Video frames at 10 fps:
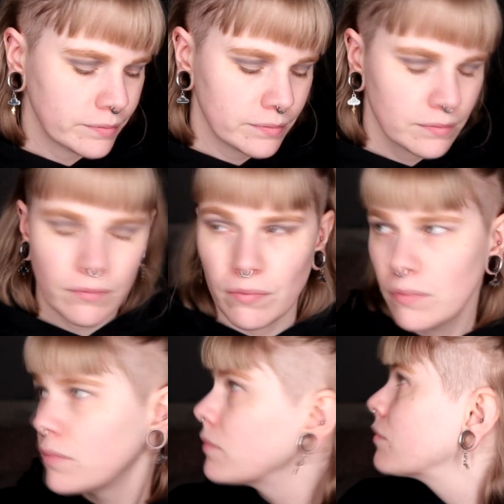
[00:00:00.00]

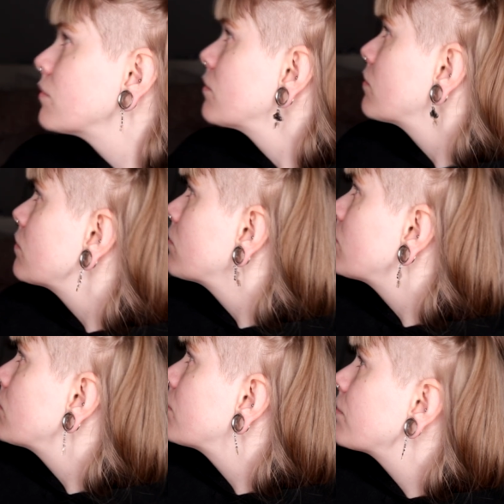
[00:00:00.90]

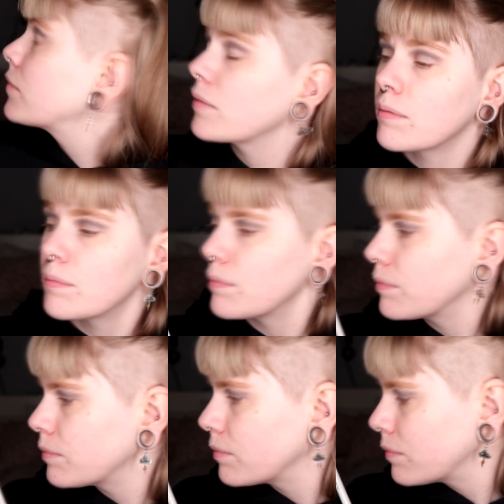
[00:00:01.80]

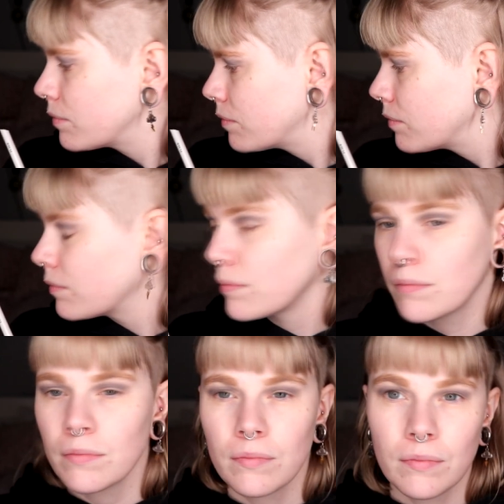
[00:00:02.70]

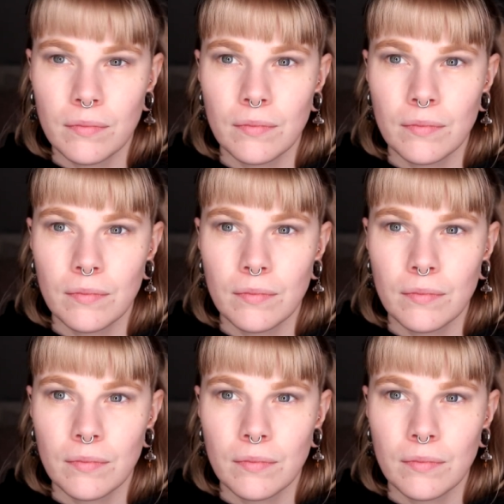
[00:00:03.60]
No one is speaking in this clip.